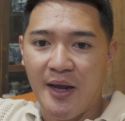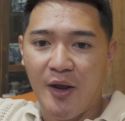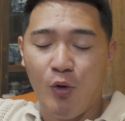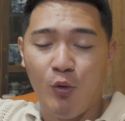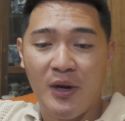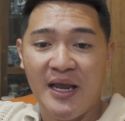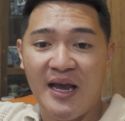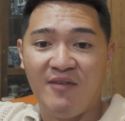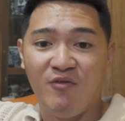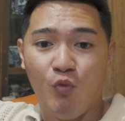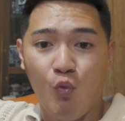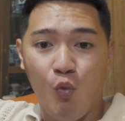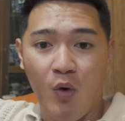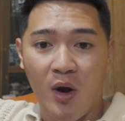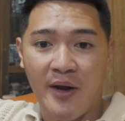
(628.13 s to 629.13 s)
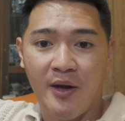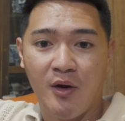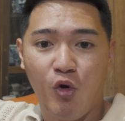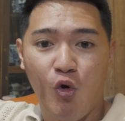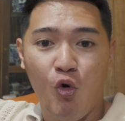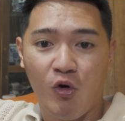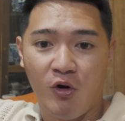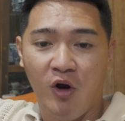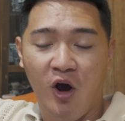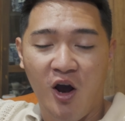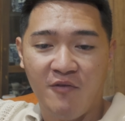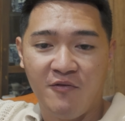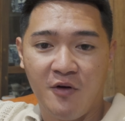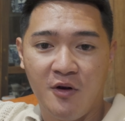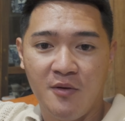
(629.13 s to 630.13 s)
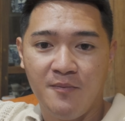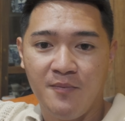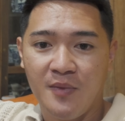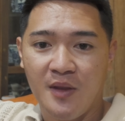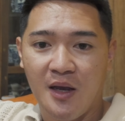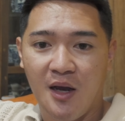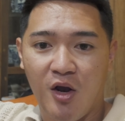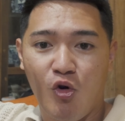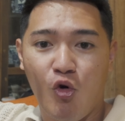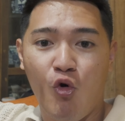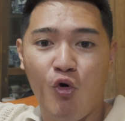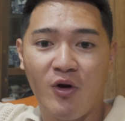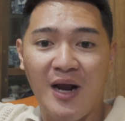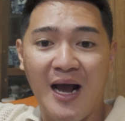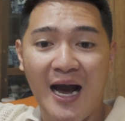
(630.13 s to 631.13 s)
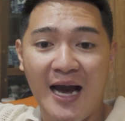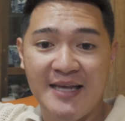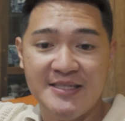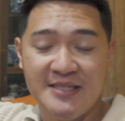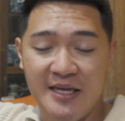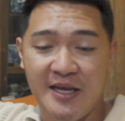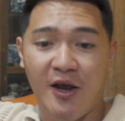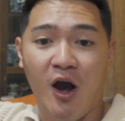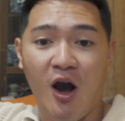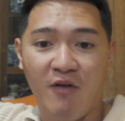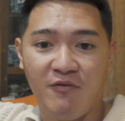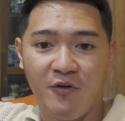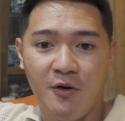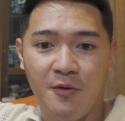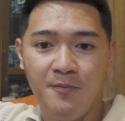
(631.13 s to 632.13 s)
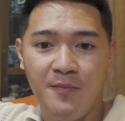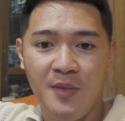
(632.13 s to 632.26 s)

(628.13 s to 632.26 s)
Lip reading: I only have one core offer, a core high ticket offer